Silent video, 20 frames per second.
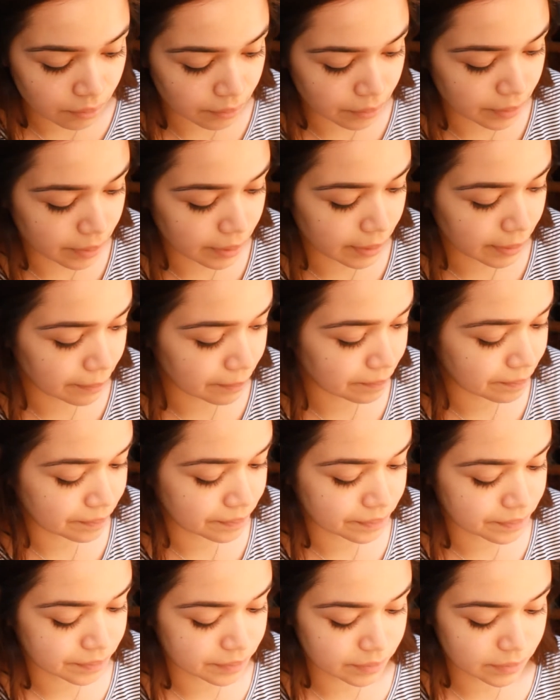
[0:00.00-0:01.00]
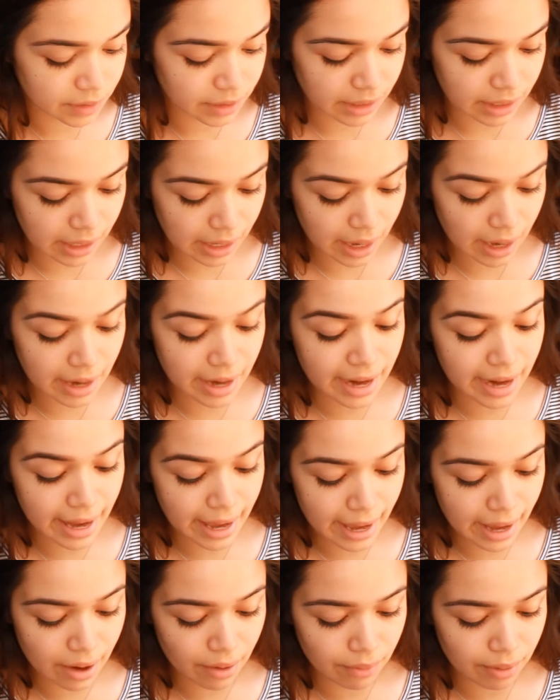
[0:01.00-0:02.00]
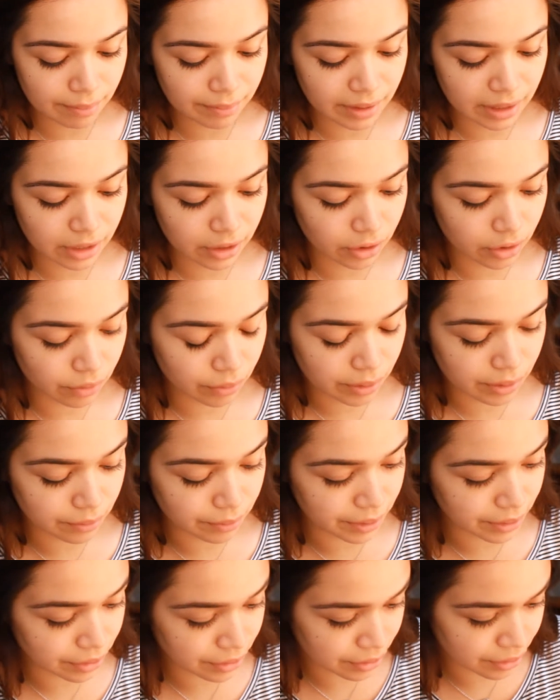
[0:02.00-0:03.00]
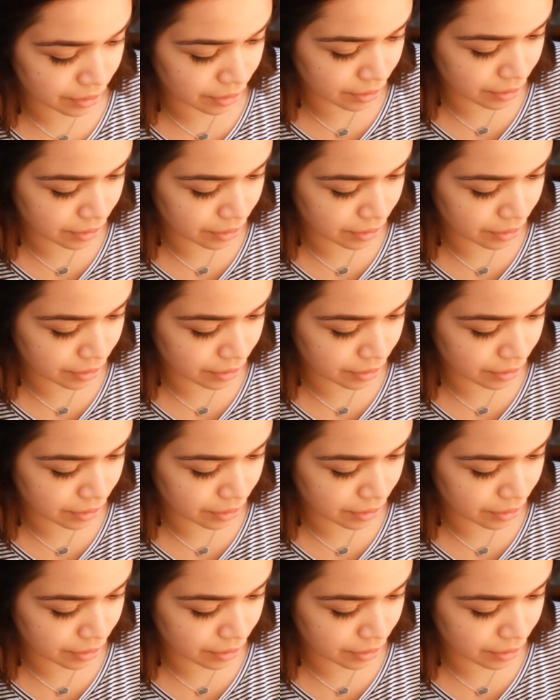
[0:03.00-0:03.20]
And now I'm gonna go in with